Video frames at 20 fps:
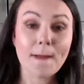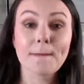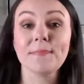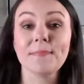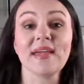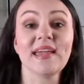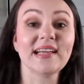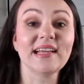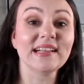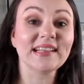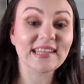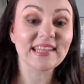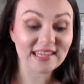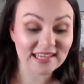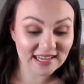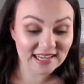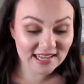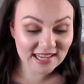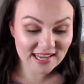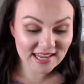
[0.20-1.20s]
make
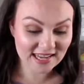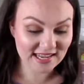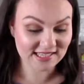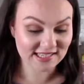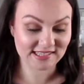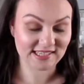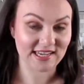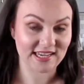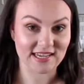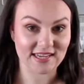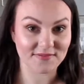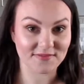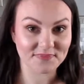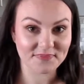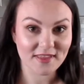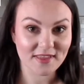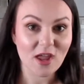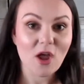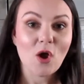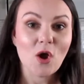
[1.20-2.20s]
cleaning easy
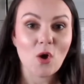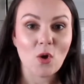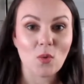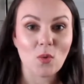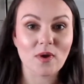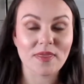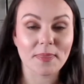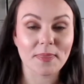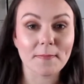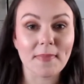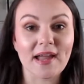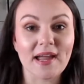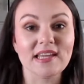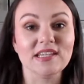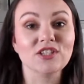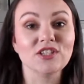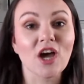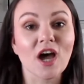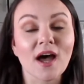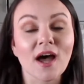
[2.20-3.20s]
with my
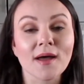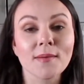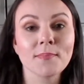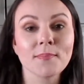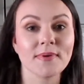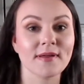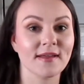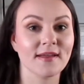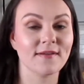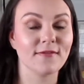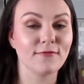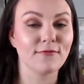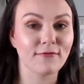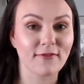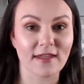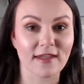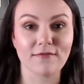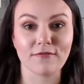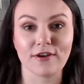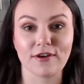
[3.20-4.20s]
top
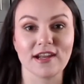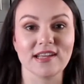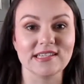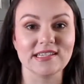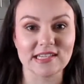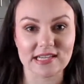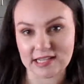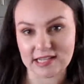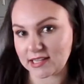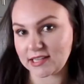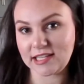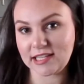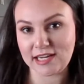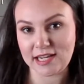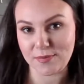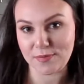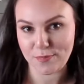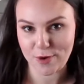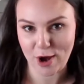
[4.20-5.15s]
favorite cleaning